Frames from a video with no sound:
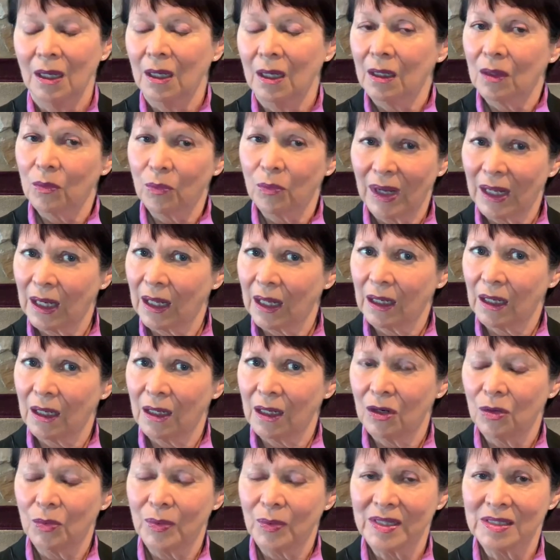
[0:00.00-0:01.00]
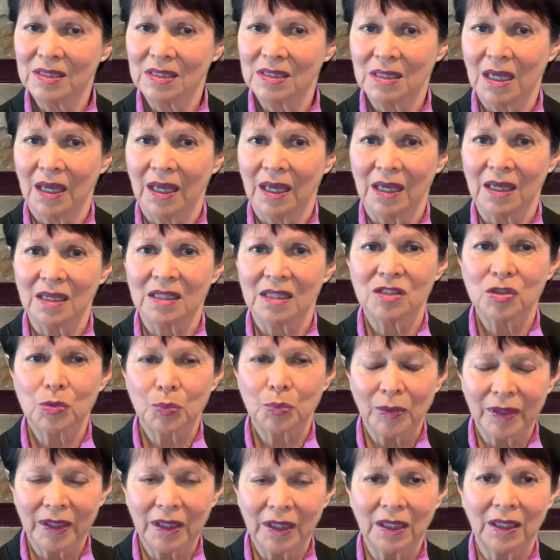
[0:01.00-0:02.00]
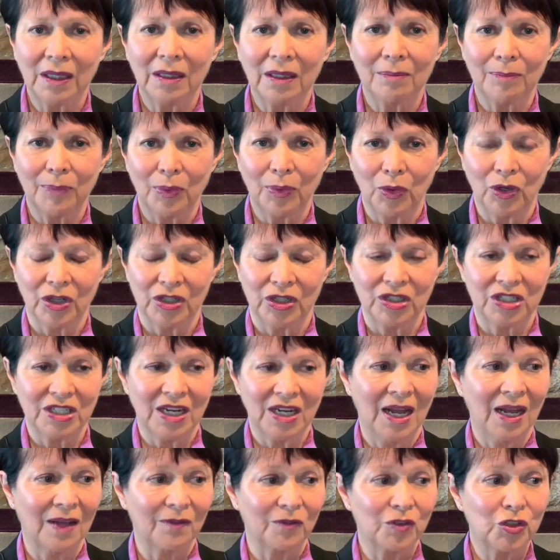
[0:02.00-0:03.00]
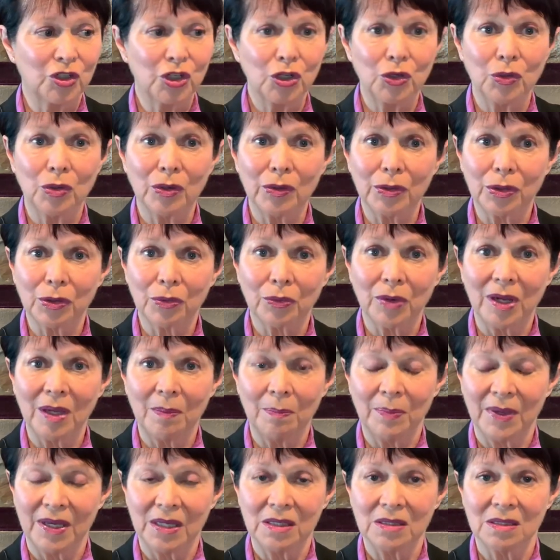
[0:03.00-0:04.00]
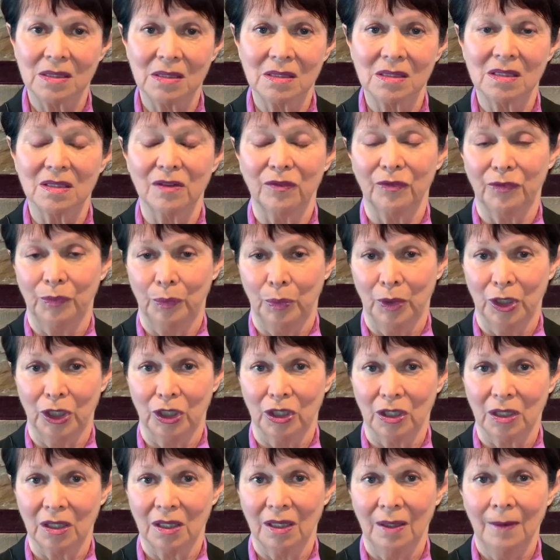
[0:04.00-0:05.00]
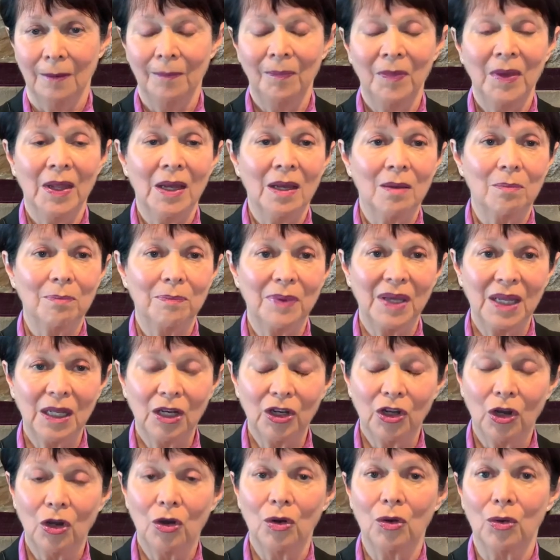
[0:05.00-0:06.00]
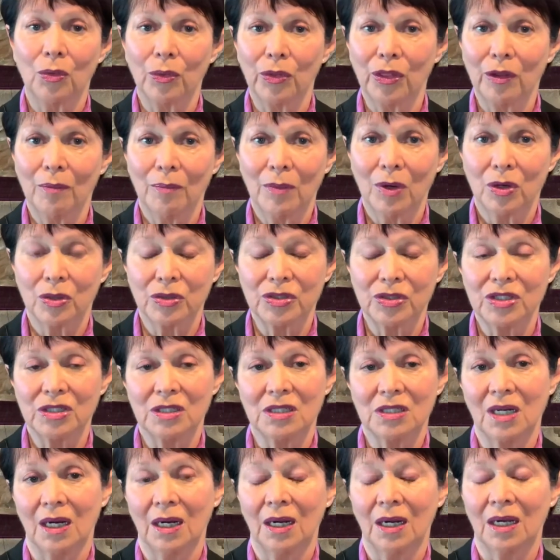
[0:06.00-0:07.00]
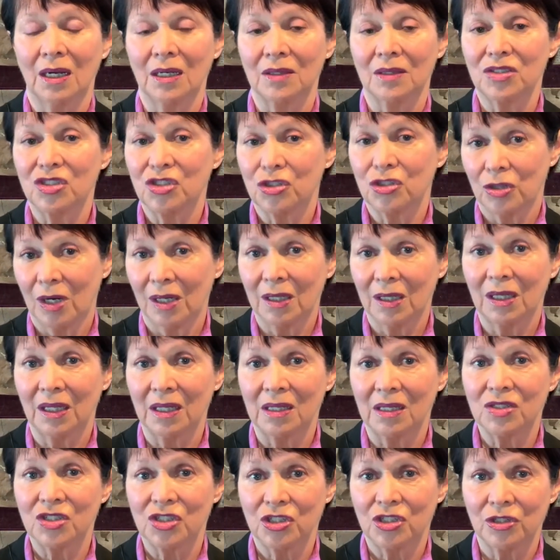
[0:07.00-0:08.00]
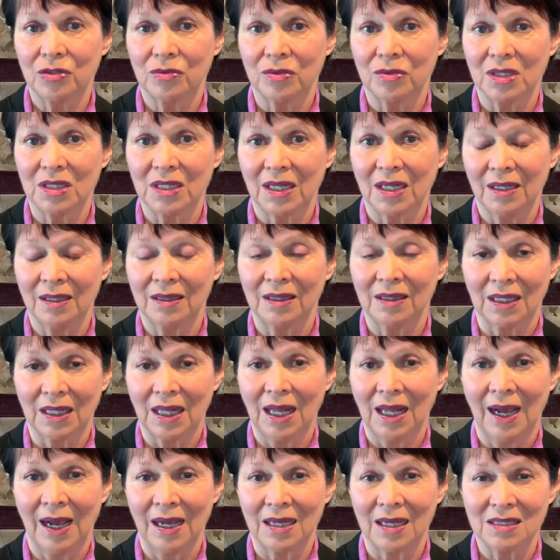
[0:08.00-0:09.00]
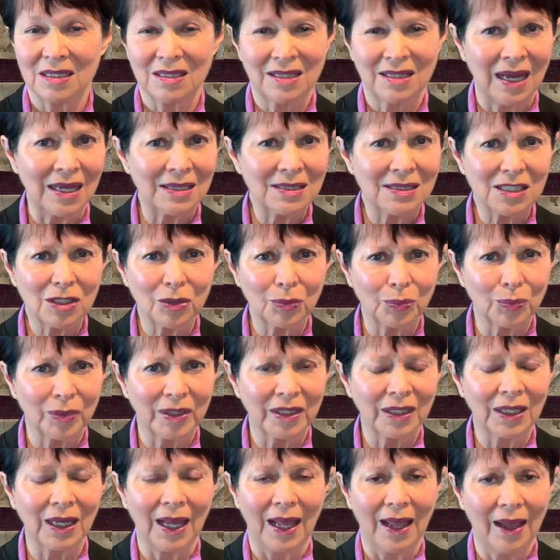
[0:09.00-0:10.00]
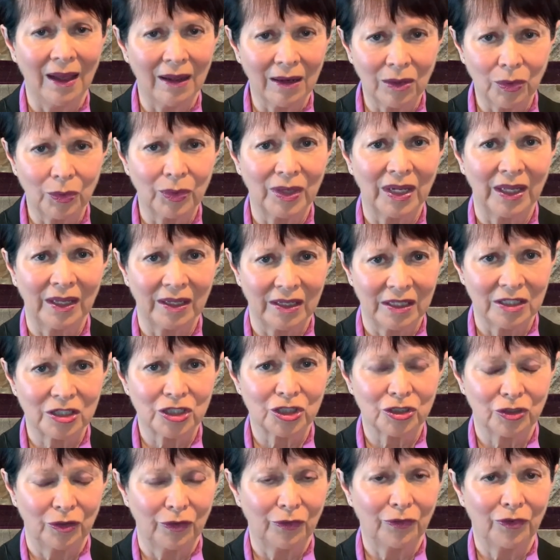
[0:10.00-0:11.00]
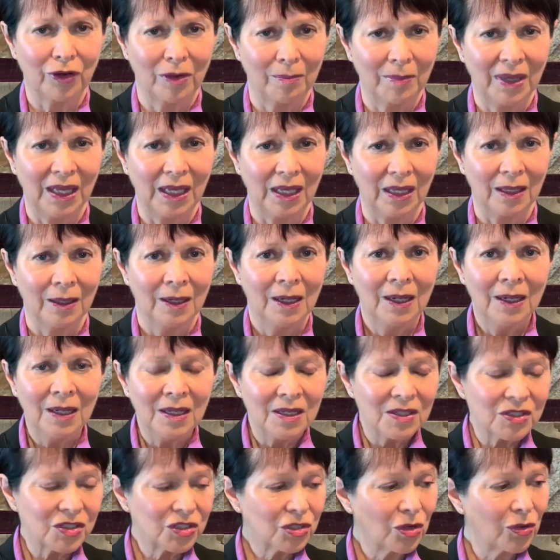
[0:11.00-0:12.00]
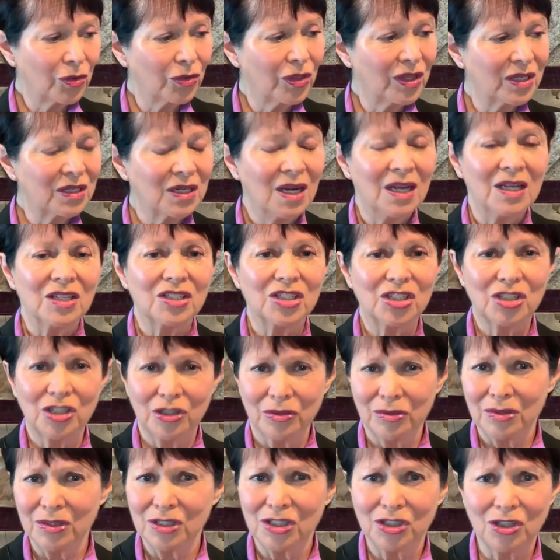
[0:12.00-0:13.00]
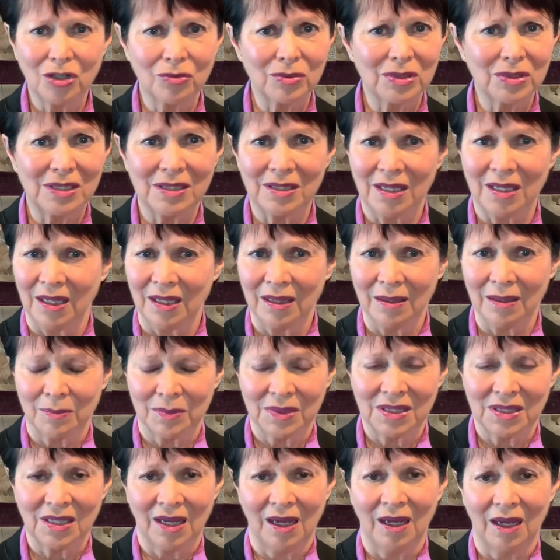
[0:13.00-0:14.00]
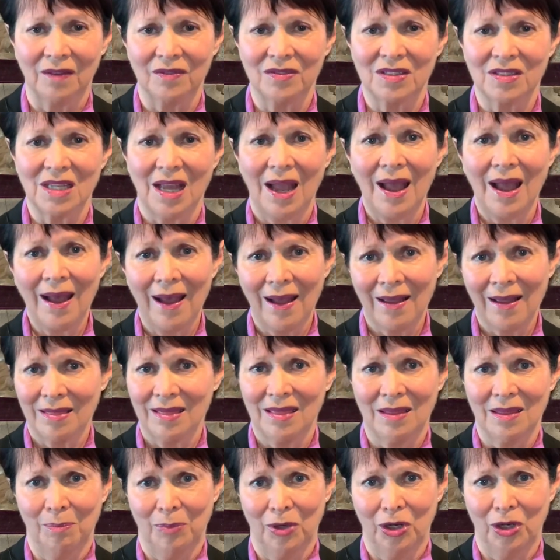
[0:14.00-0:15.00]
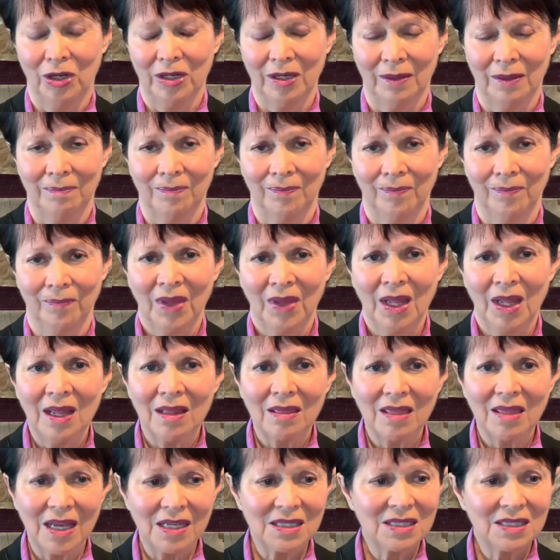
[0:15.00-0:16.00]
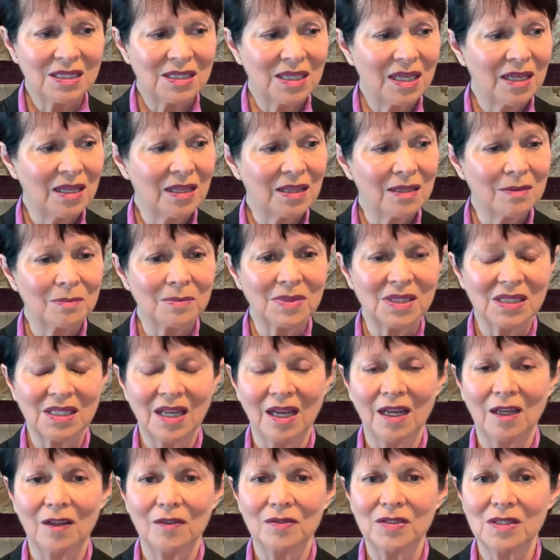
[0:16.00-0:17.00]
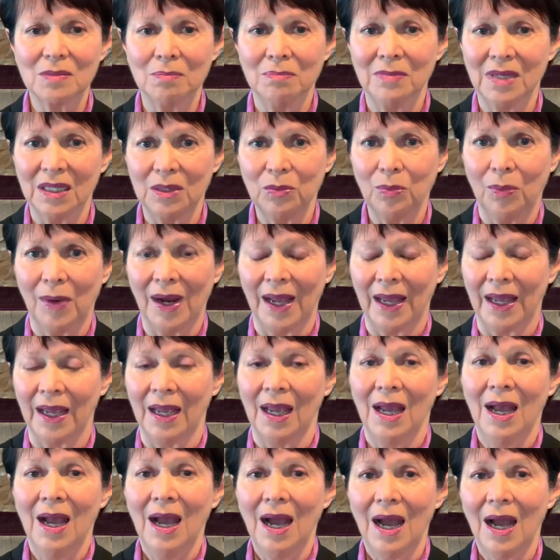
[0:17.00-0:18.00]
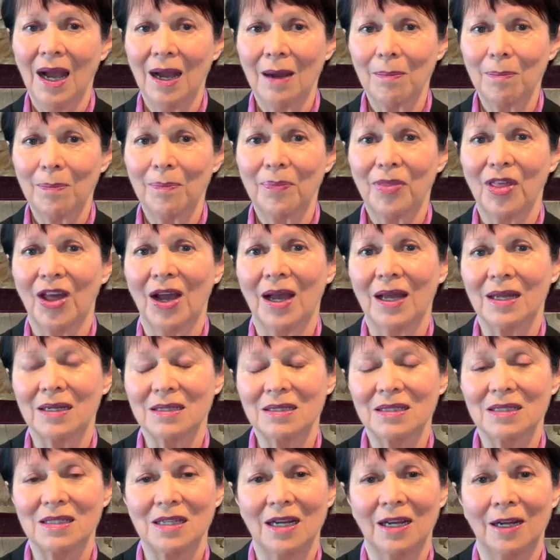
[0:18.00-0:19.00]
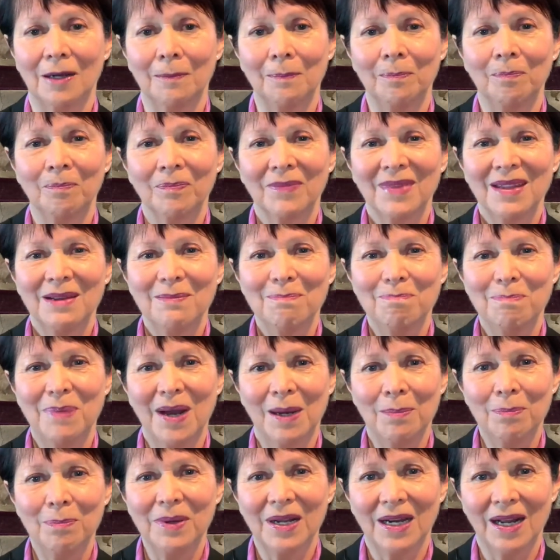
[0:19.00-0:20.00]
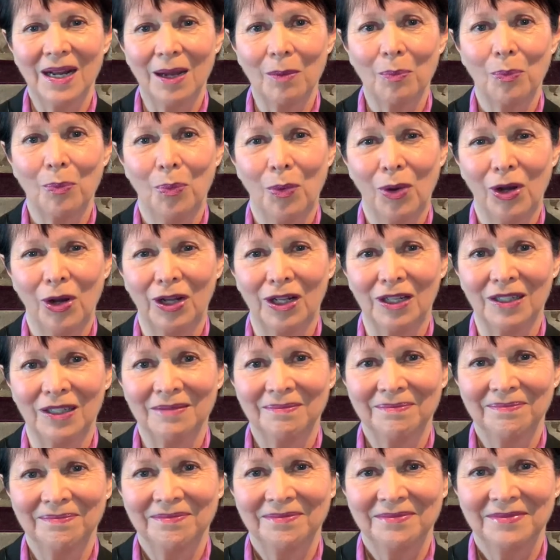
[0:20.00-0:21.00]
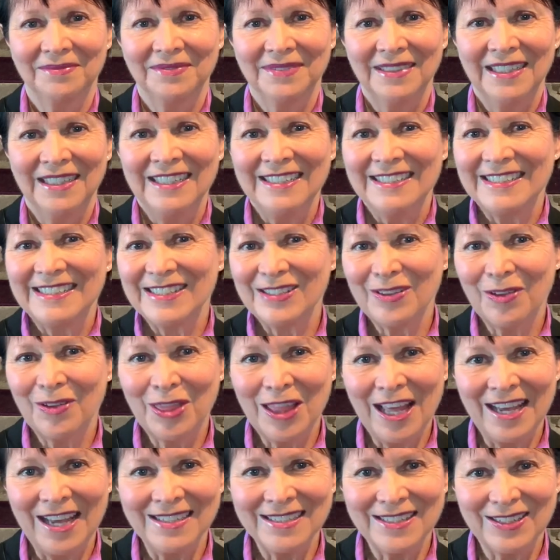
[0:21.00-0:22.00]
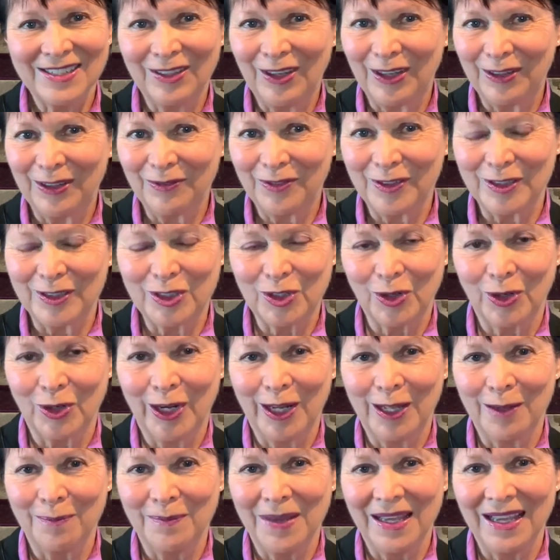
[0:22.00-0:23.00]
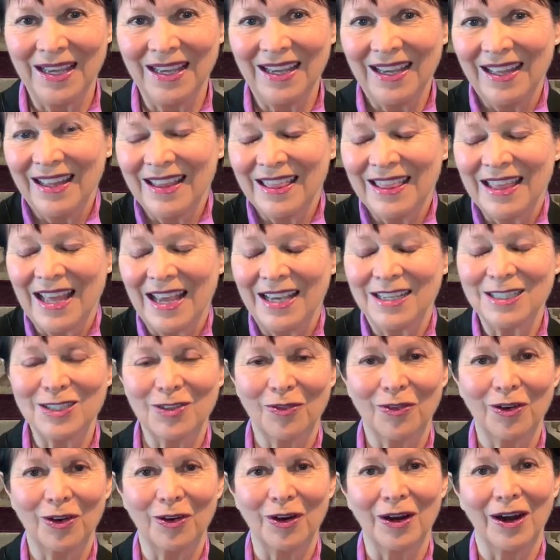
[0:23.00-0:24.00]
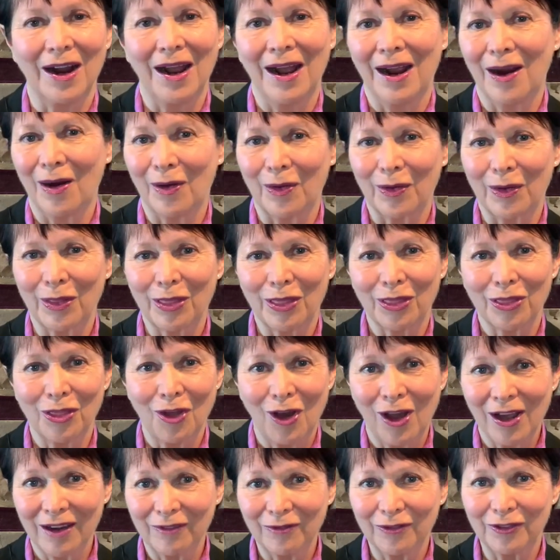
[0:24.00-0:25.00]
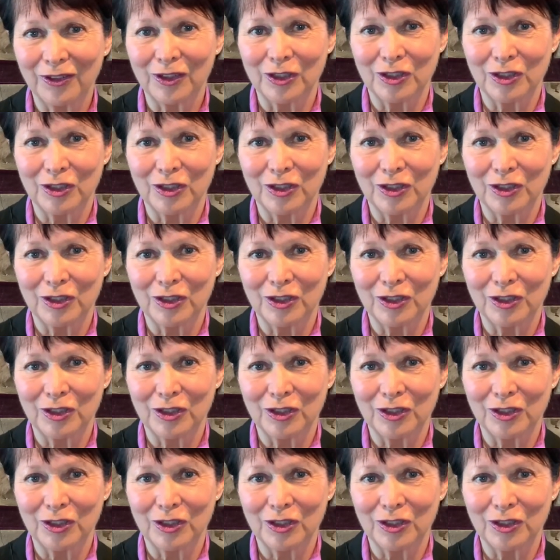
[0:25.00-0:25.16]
Well, I always say it's really important to have 2 or 3 pieces of work below the most struggling student in the class. That's a real equity issue for me, so that students don't see themselves at the bottom. They see themselves midway up that Bump It Up wall. So thanks a lot for joining me. Thanks for our thoughtful